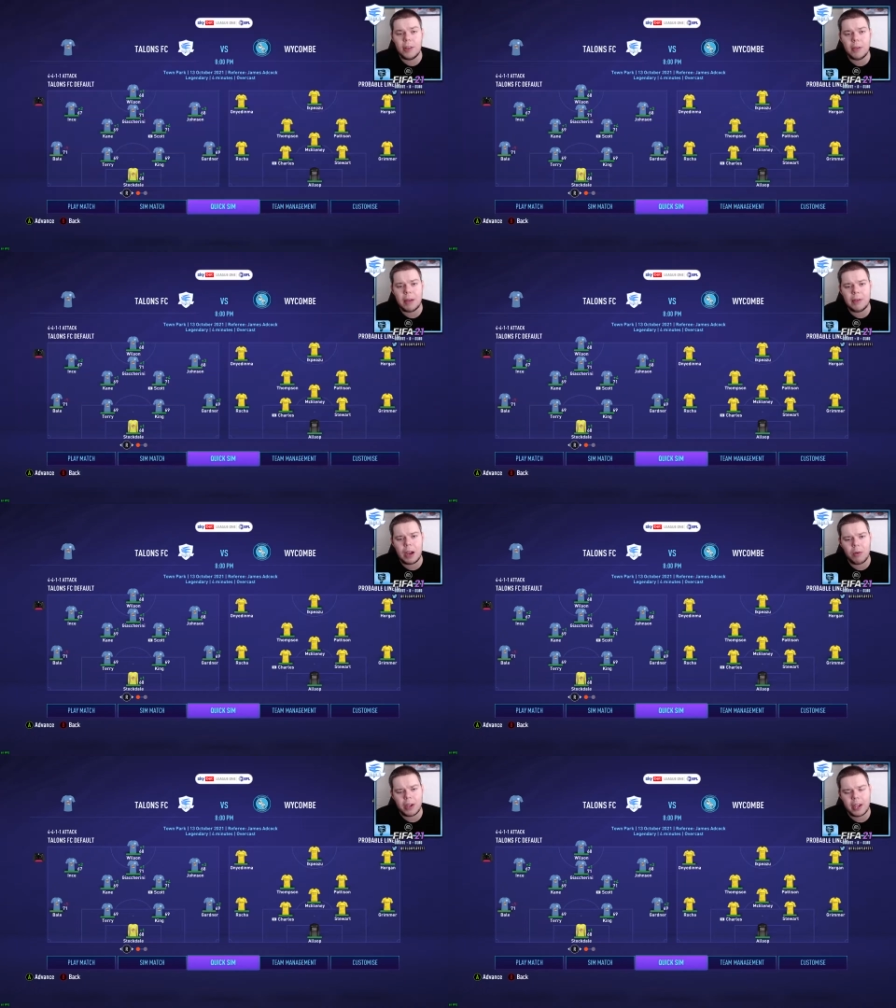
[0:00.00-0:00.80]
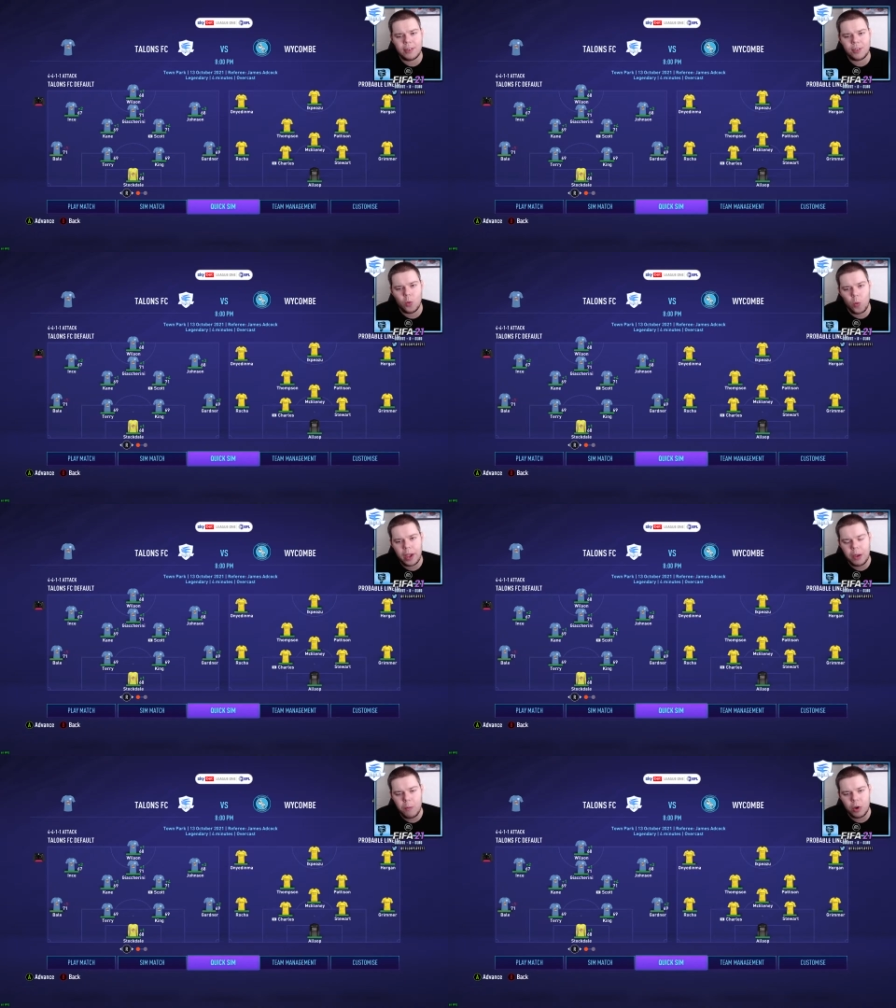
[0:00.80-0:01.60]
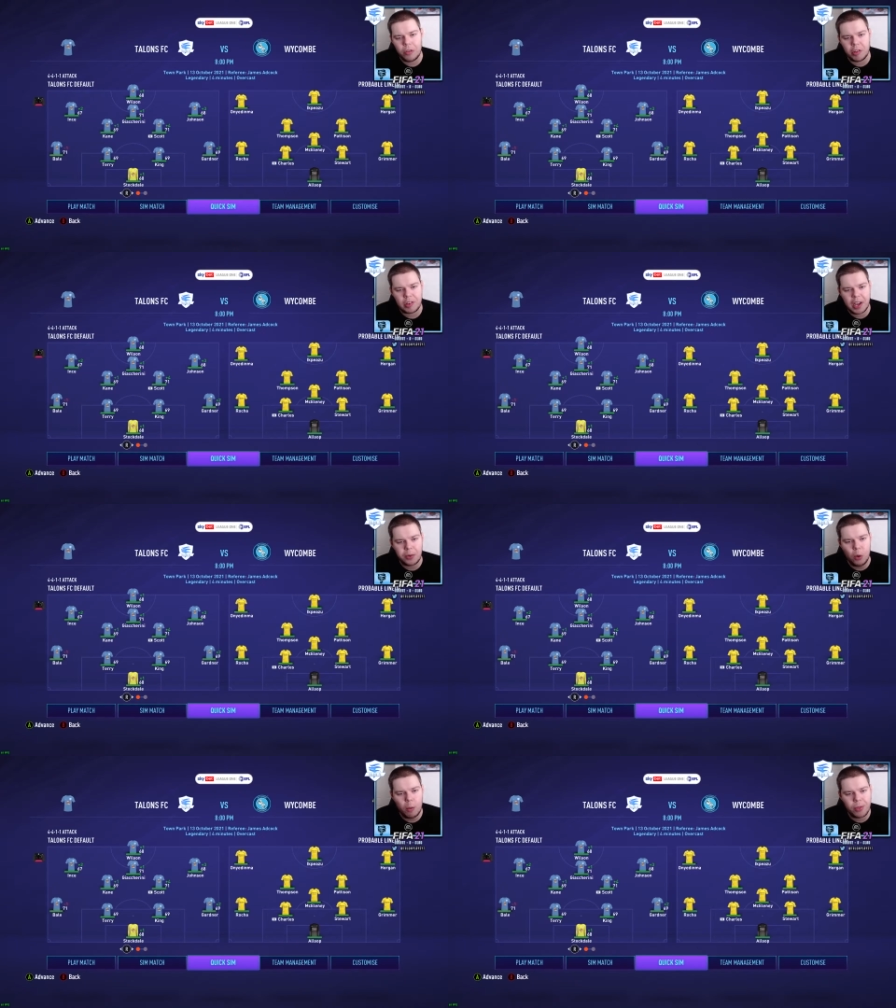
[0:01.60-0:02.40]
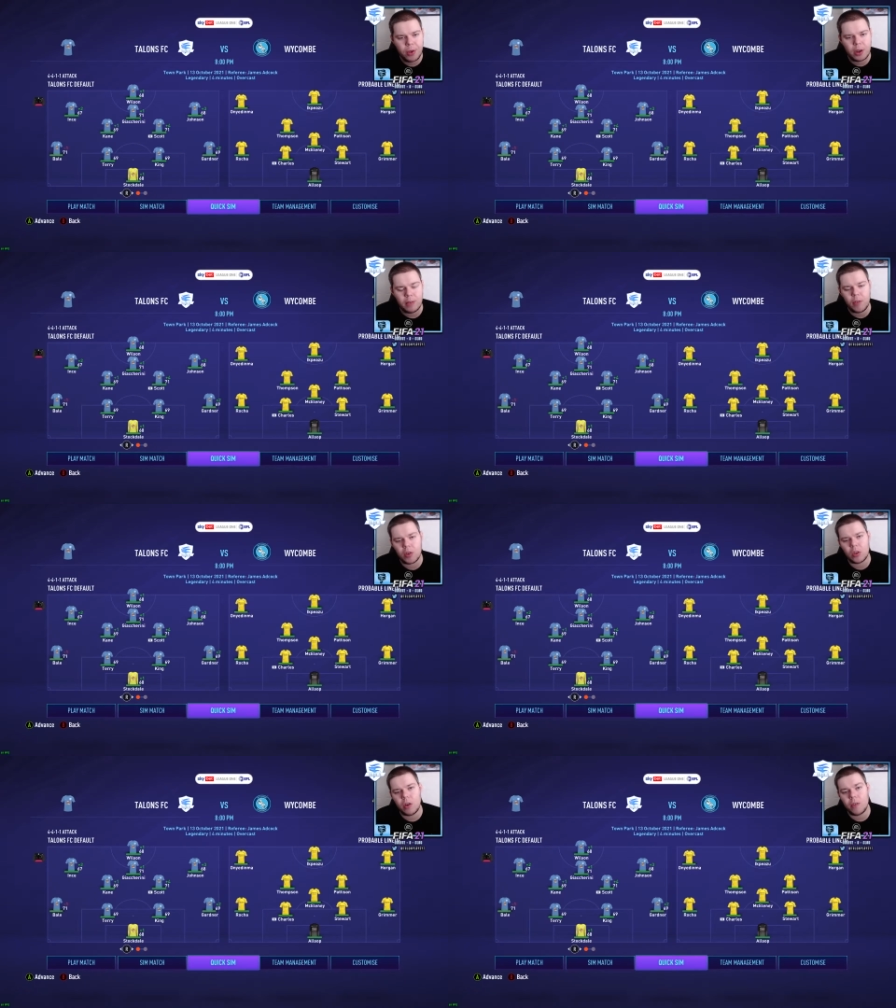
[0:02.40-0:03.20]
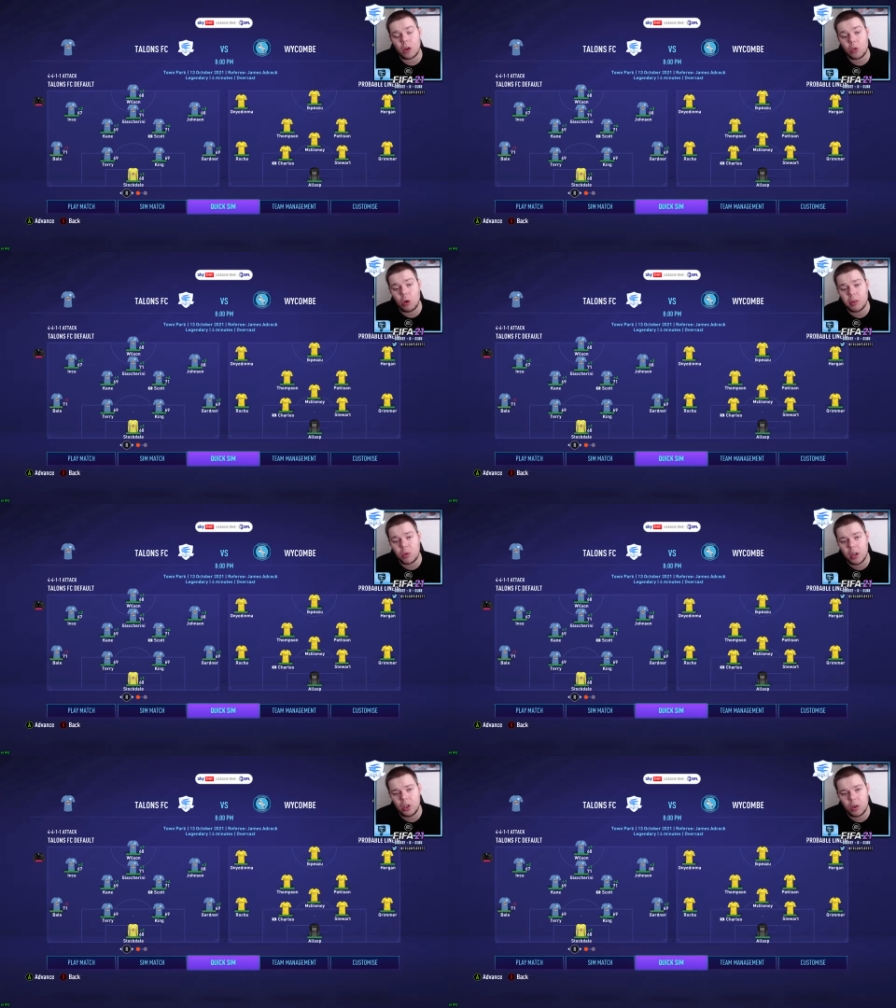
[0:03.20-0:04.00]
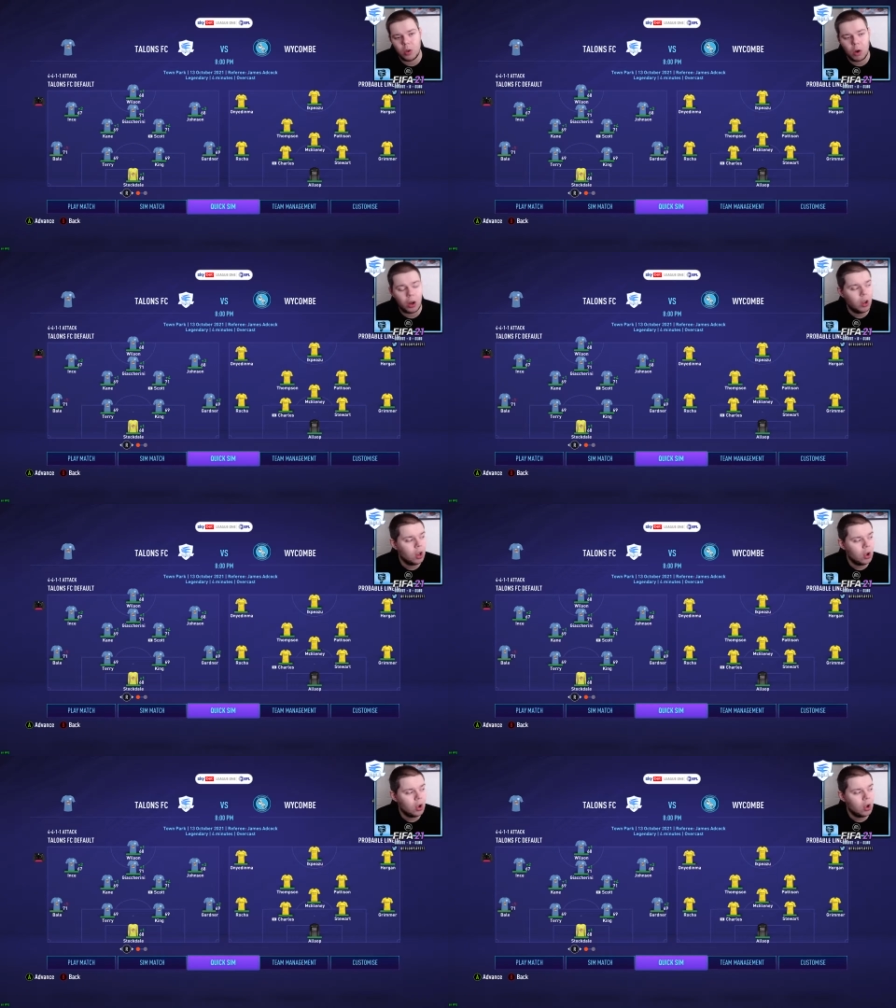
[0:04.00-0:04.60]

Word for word: Sim game now against Wycombe Wanderers at home, 13th of October 2021.